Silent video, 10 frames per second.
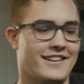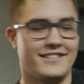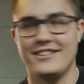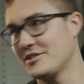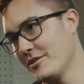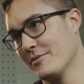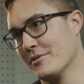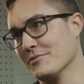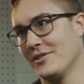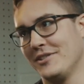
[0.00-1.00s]
Yes, anyway,
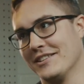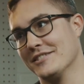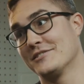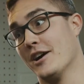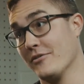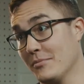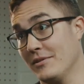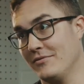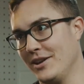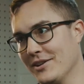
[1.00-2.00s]
we're rolling in this
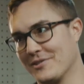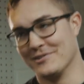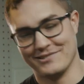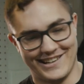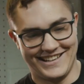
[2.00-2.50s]
government vehicle, right?